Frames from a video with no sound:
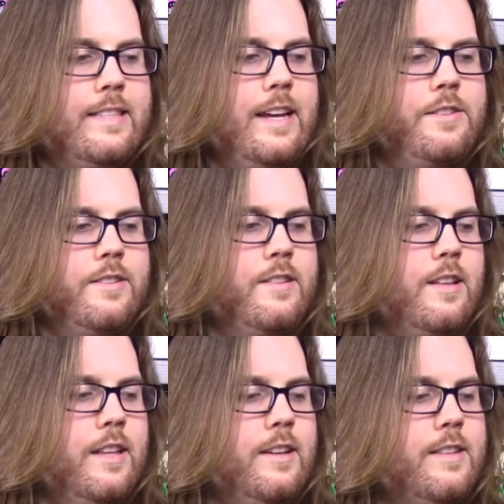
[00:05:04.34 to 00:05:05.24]
thing just
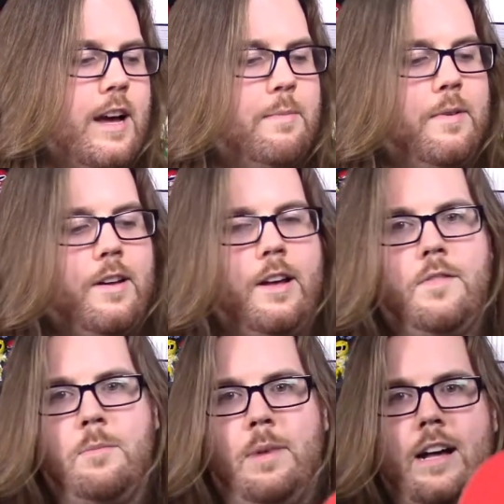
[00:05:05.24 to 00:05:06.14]
on the top
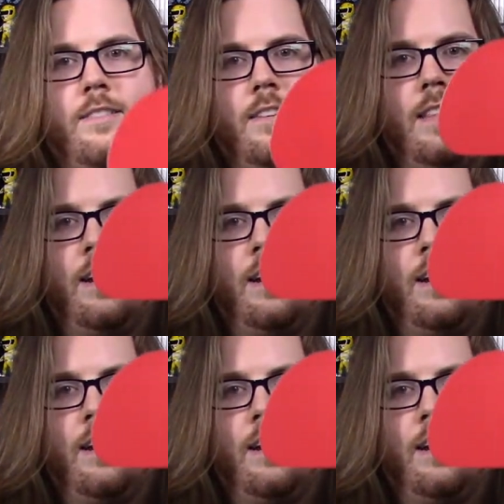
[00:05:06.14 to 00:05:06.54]
of the box lid